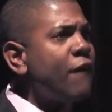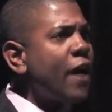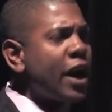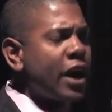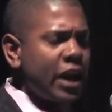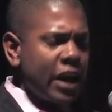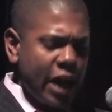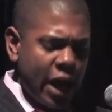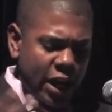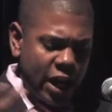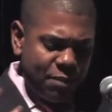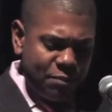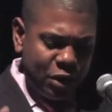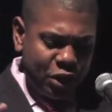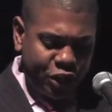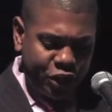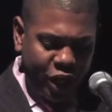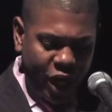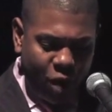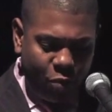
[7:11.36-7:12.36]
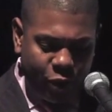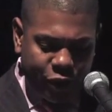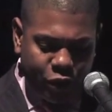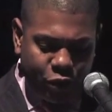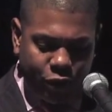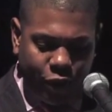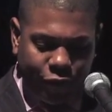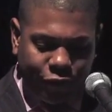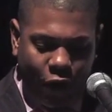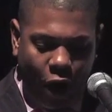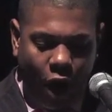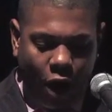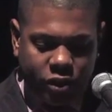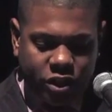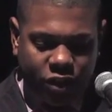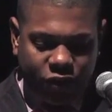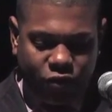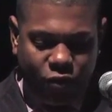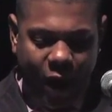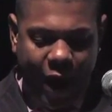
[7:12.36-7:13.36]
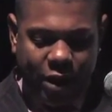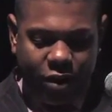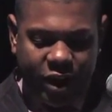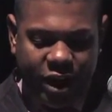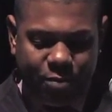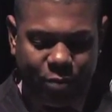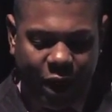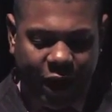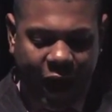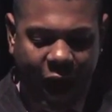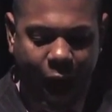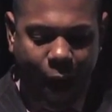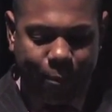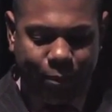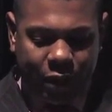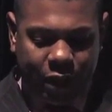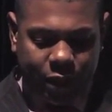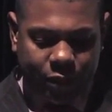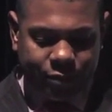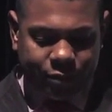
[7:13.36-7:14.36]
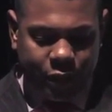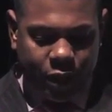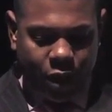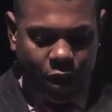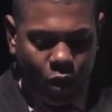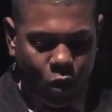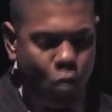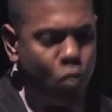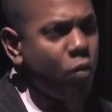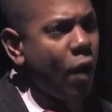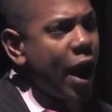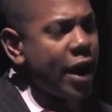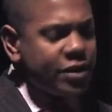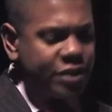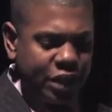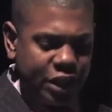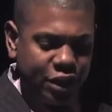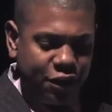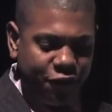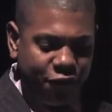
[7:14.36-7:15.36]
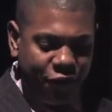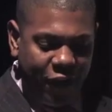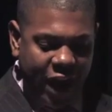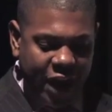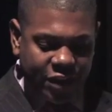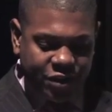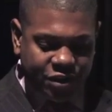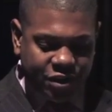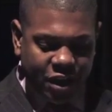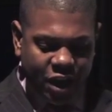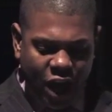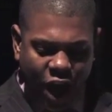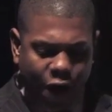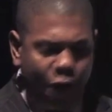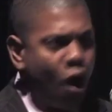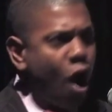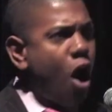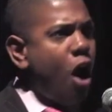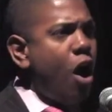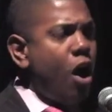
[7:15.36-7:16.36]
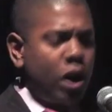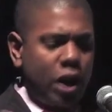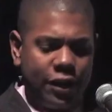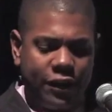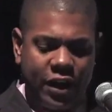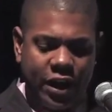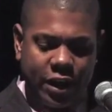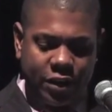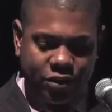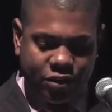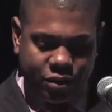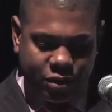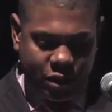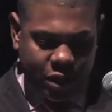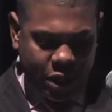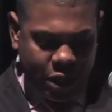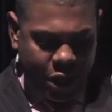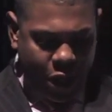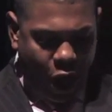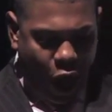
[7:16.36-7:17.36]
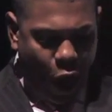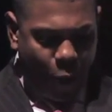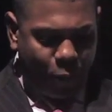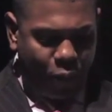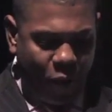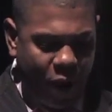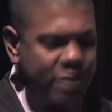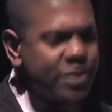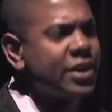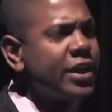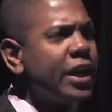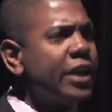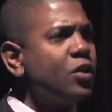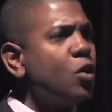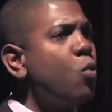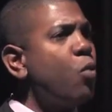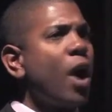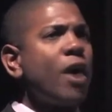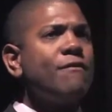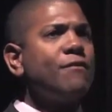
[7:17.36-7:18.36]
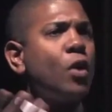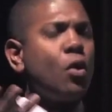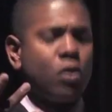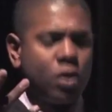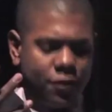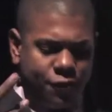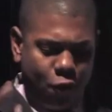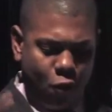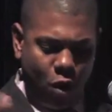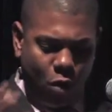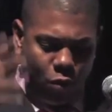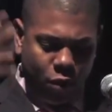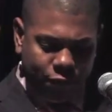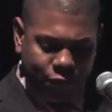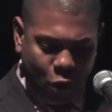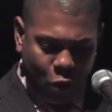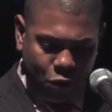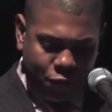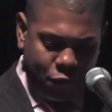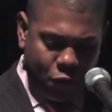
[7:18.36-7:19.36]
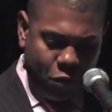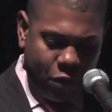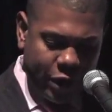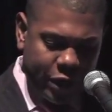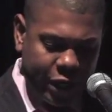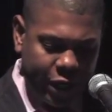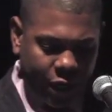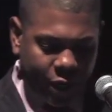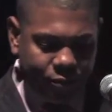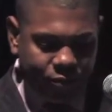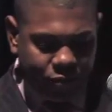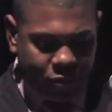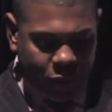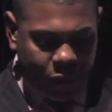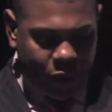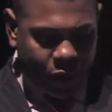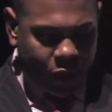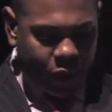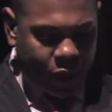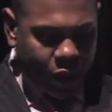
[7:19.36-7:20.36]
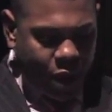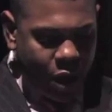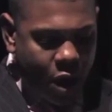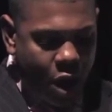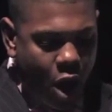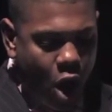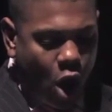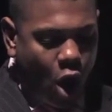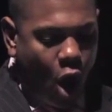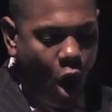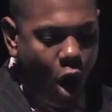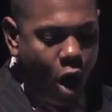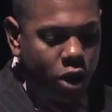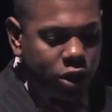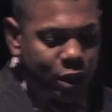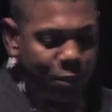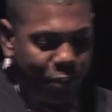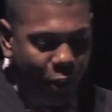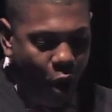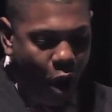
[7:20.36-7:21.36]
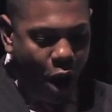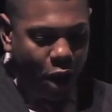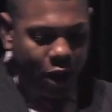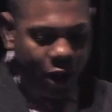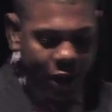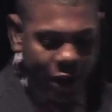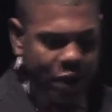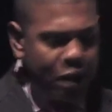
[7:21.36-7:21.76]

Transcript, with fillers: know. And finally, let me share with you the thoughts of writer Emma Kaplan, who writes, in the face of all of this, our president, who I voted for and will vote for again, called upon,